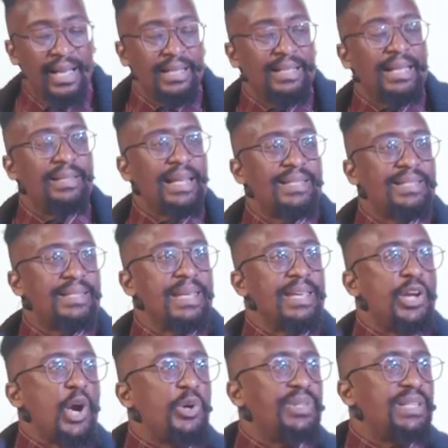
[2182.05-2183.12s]
that, that
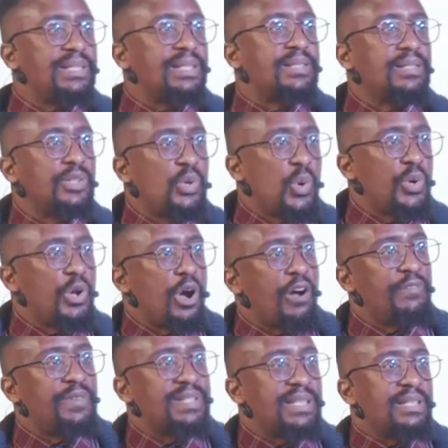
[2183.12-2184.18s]
CEO that sits in the corner
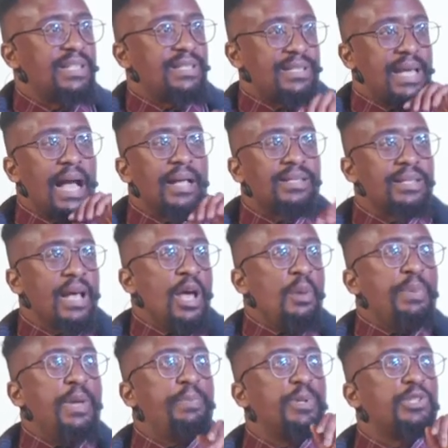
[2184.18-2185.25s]
office and just tells
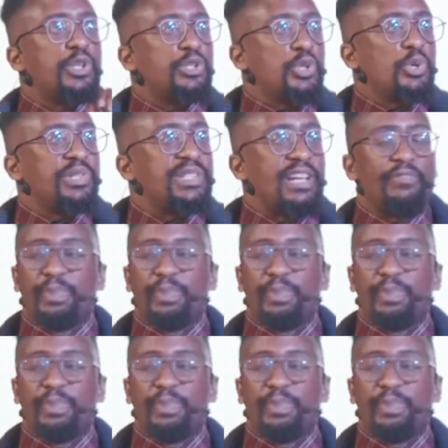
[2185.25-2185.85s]
people to do stuff,